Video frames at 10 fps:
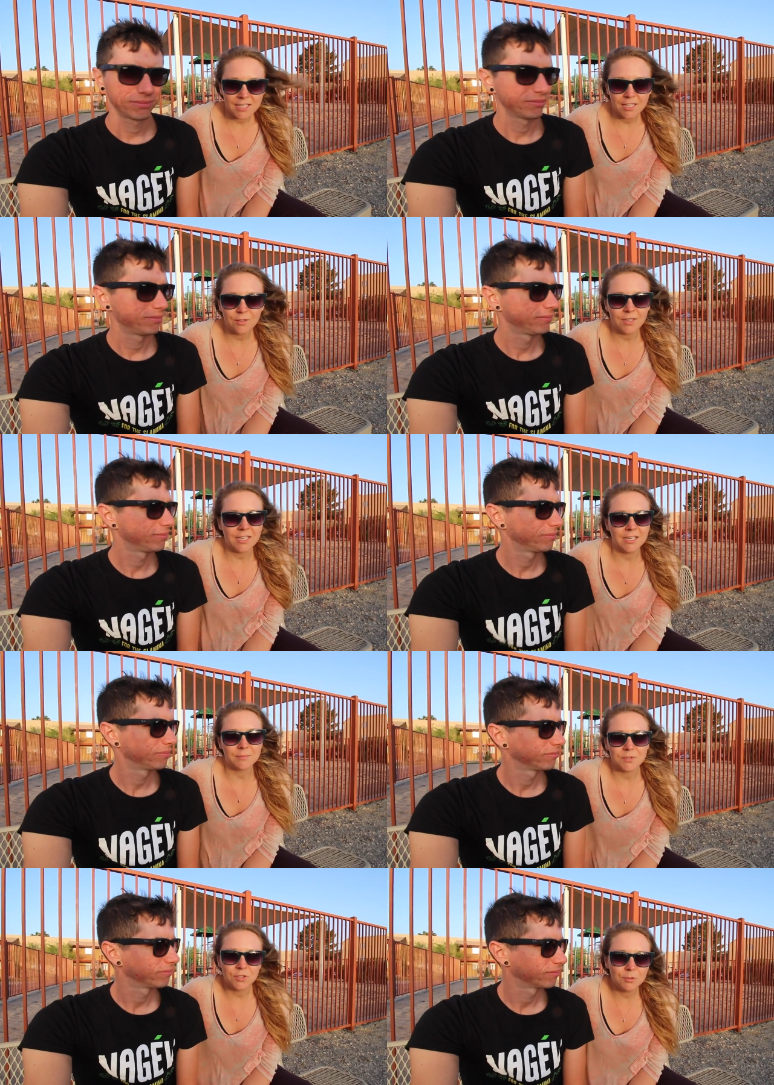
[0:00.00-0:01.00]
Speaker 1: in it. You could
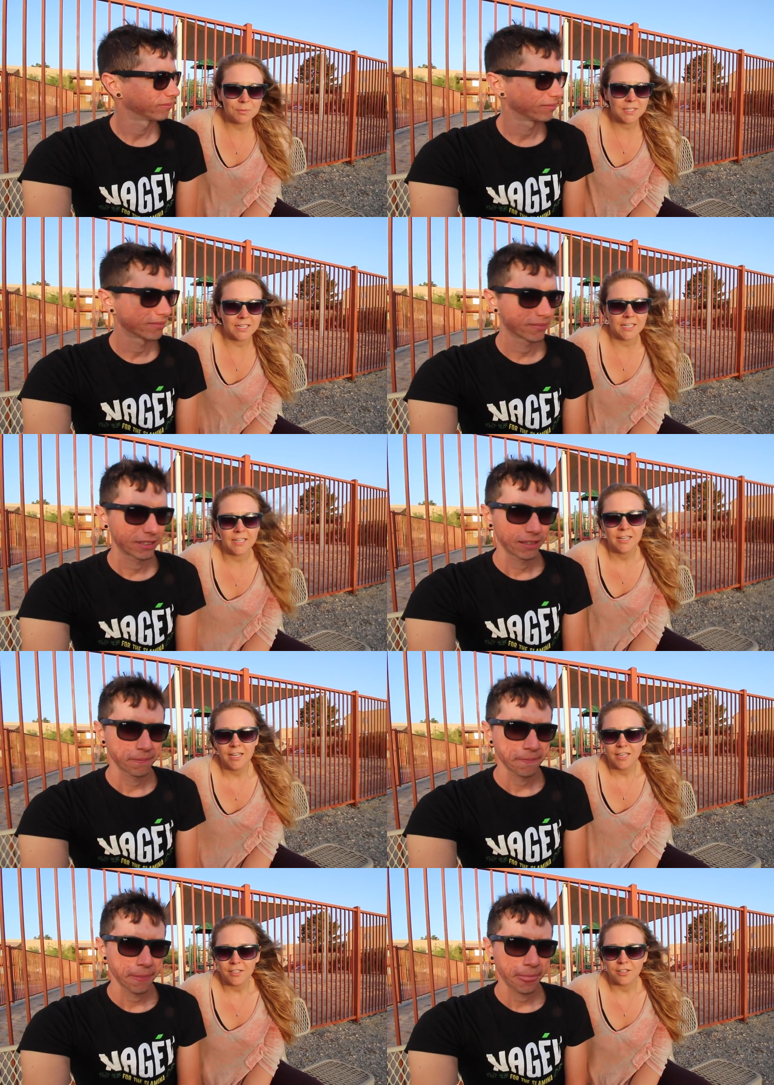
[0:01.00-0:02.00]
heat up soups in it
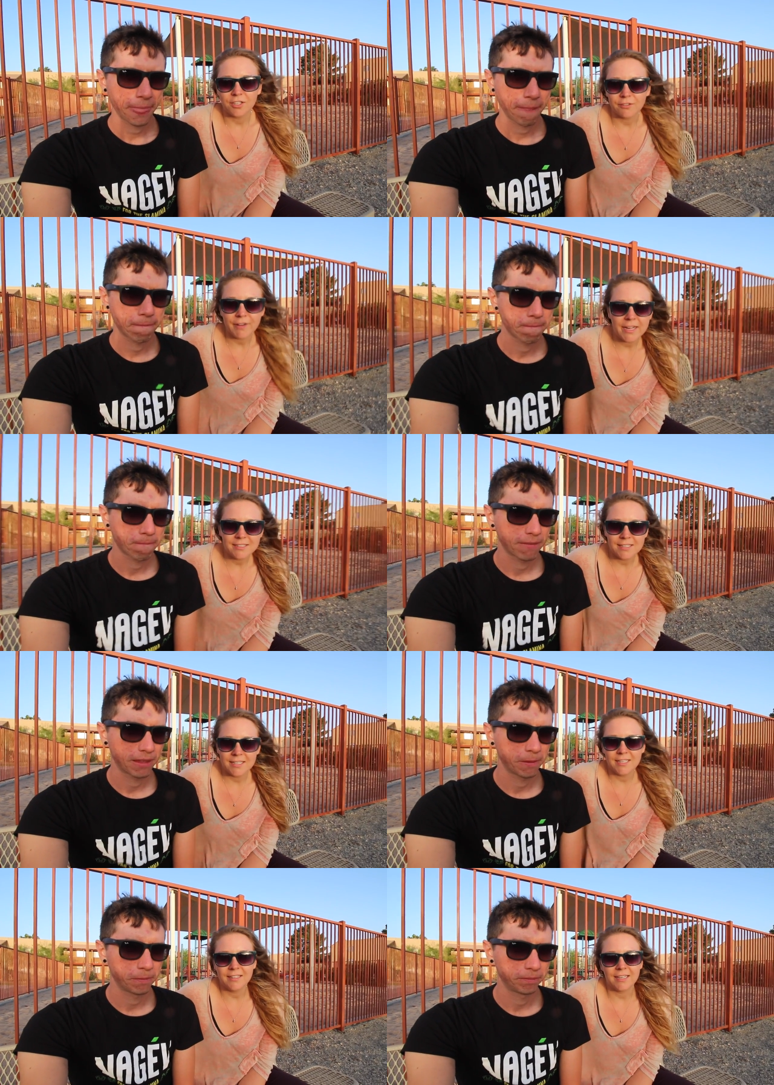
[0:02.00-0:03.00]
cook your rice
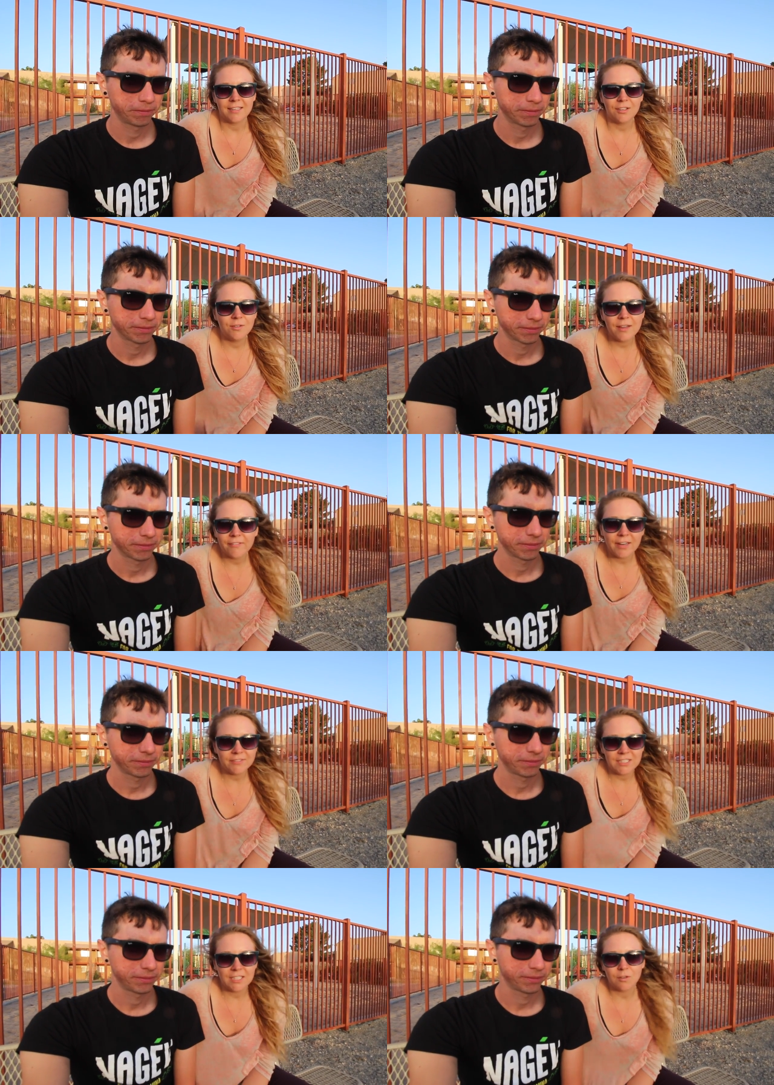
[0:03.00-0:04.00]
in it. Like you never
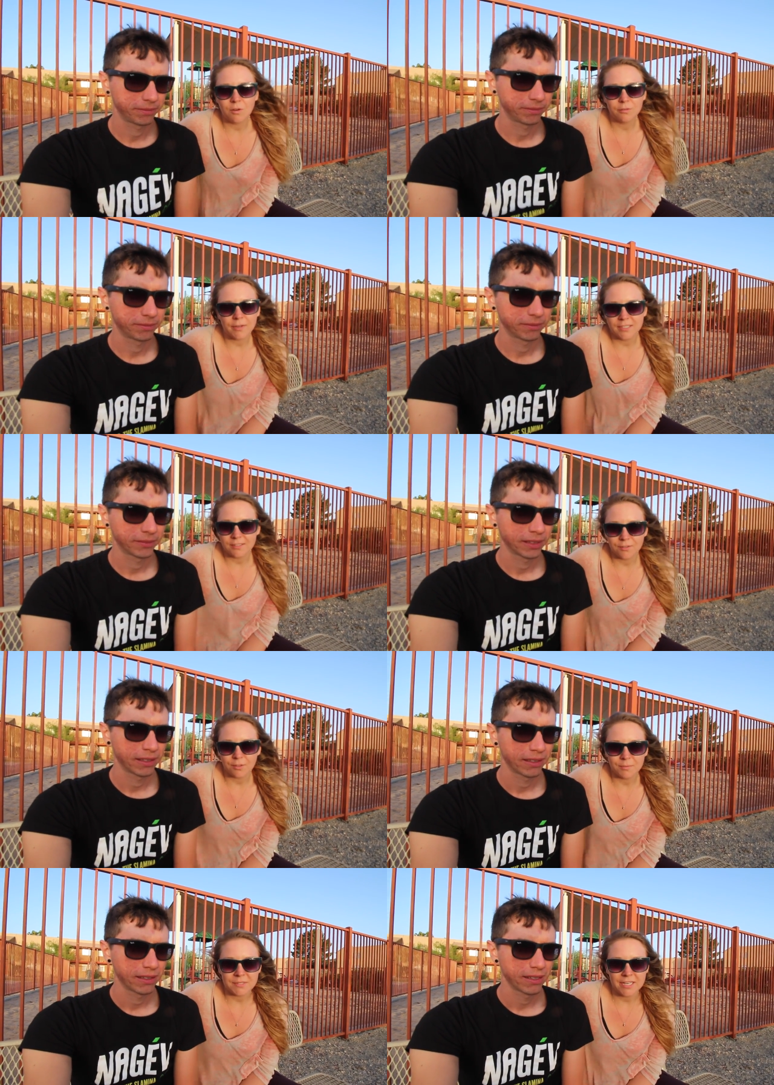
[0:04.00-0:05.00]
have to eat cold rice
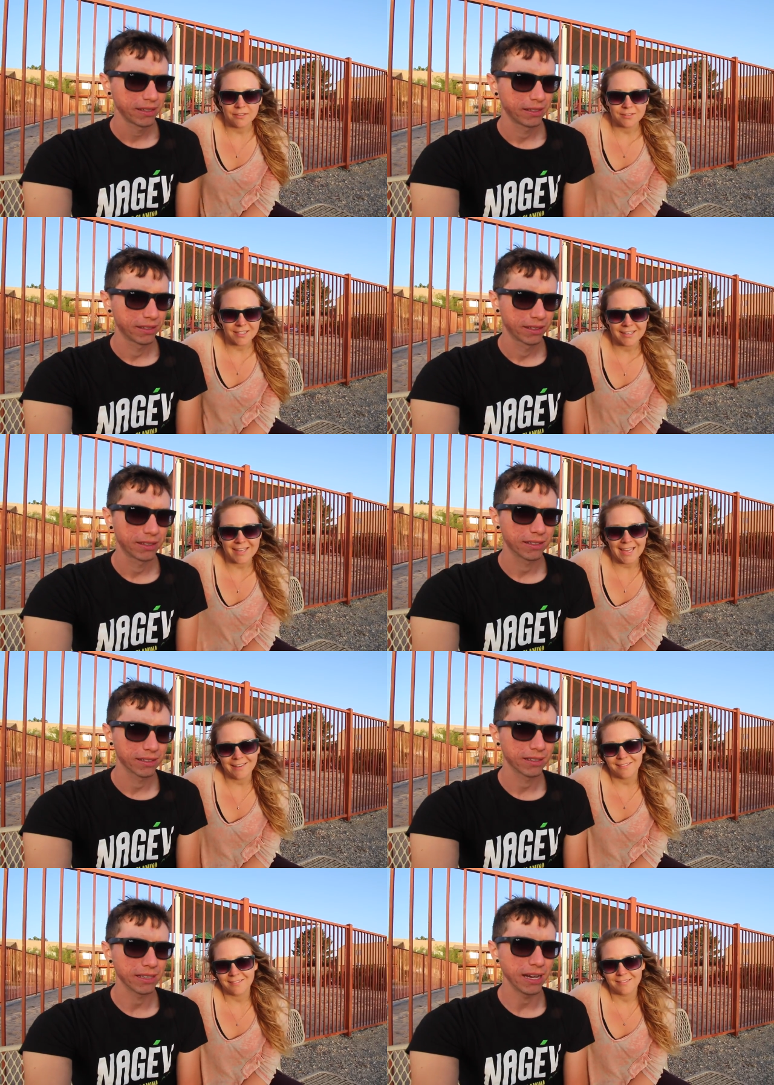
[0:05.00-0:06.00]
and cold potatoes
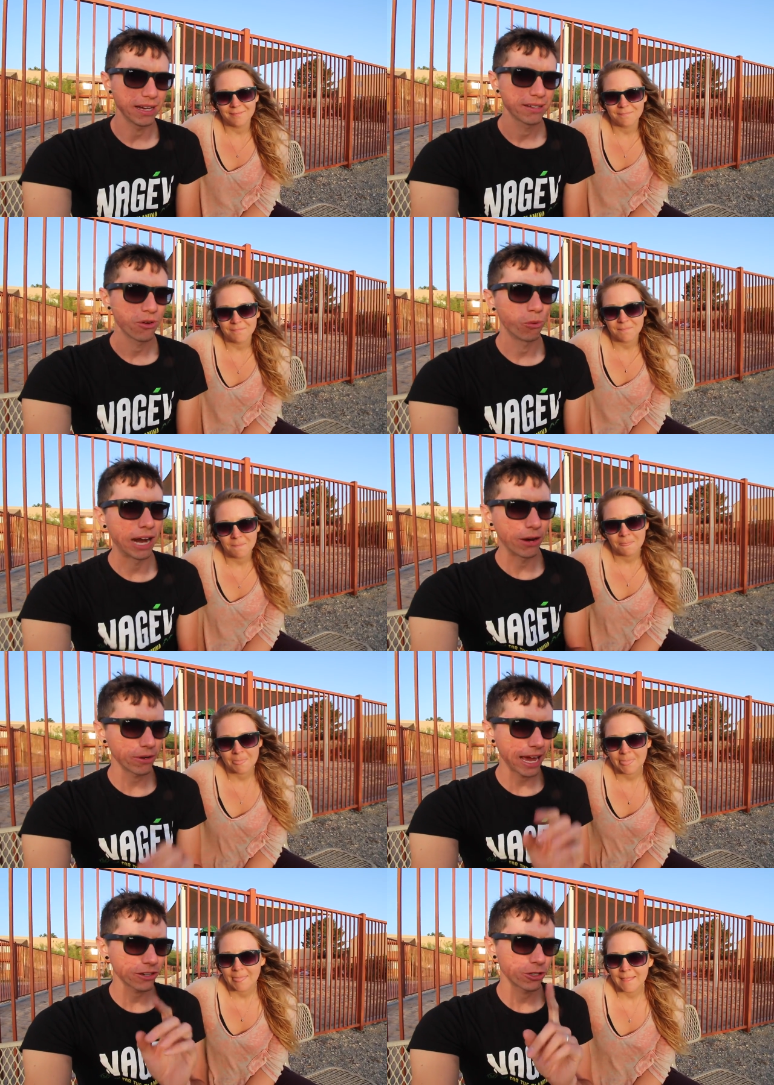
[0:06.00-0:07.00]
again.
Speaker 2: Yeah, what
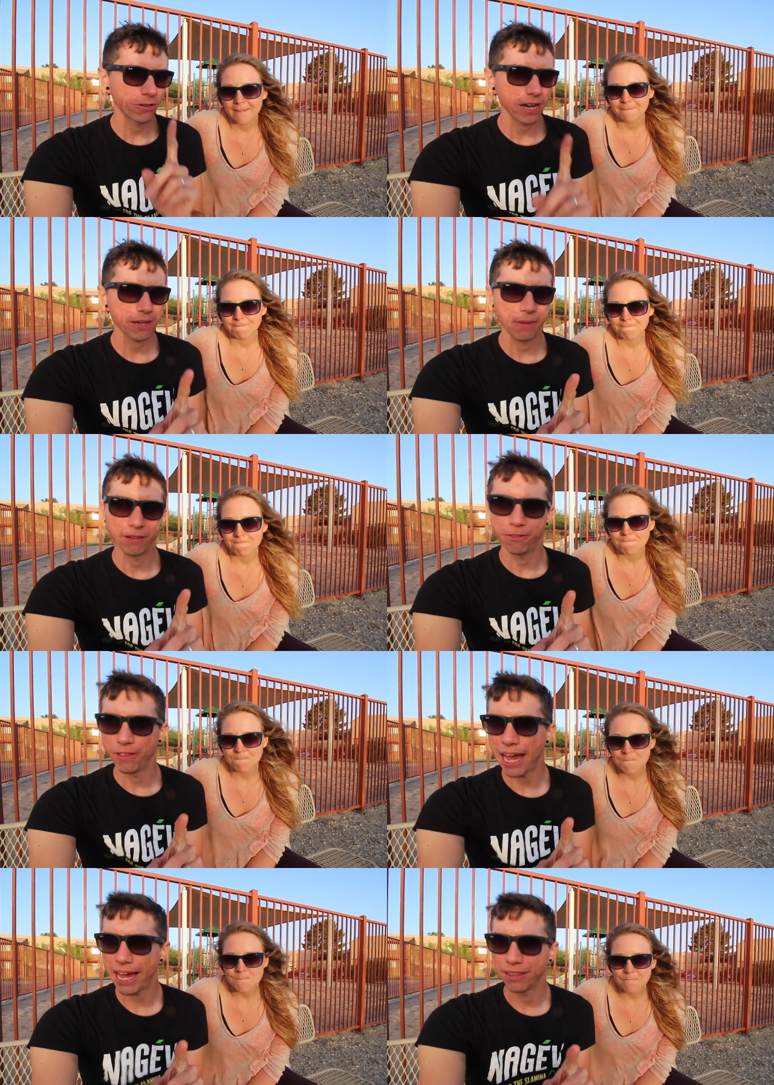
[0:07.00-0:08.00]
I would actually recommend
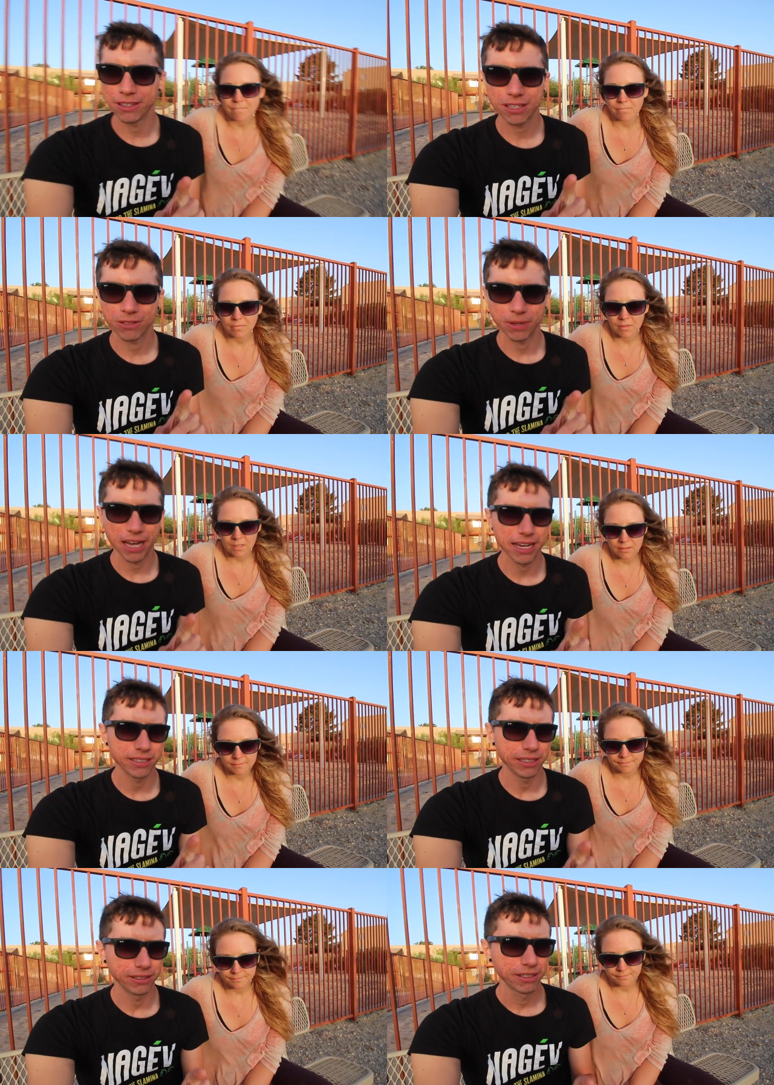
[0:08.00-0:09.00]
for that, this is what
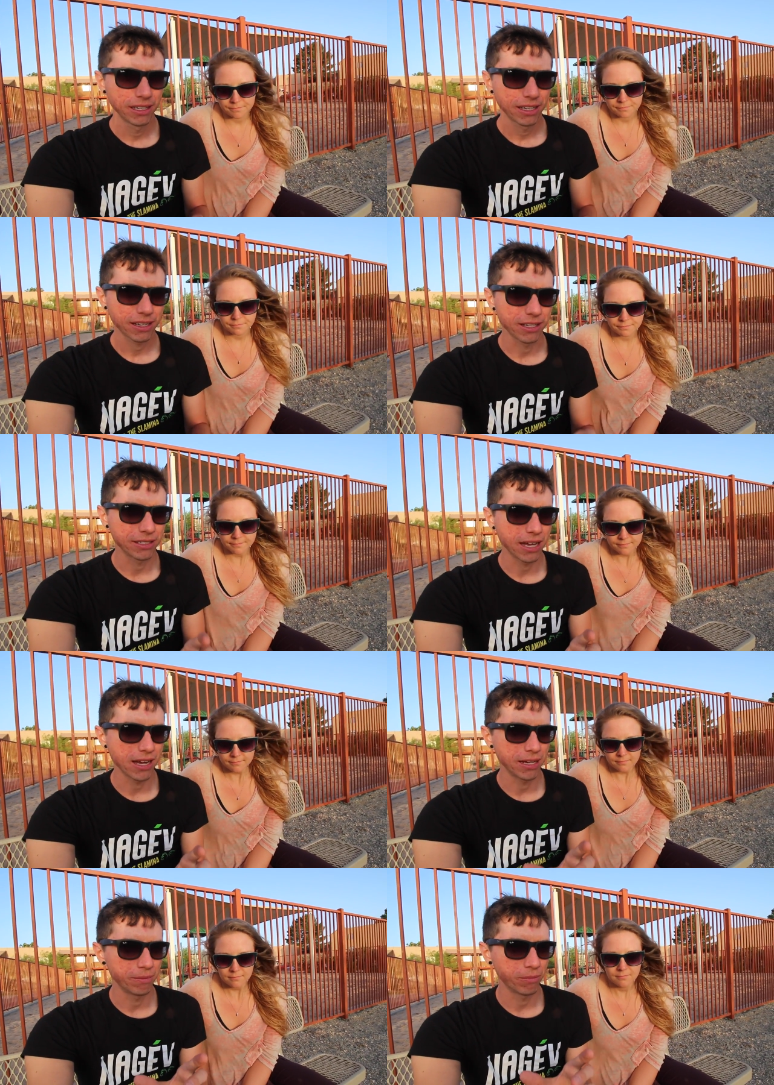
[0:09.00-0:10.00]
I do, because
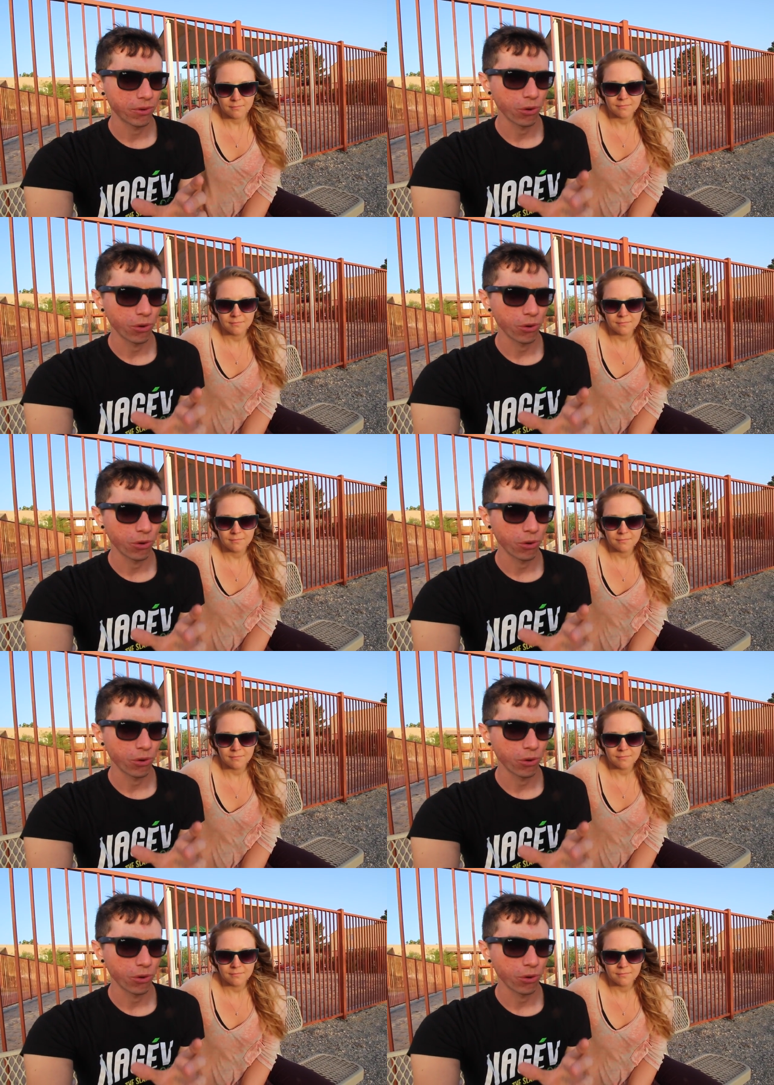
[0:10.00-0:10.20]
um,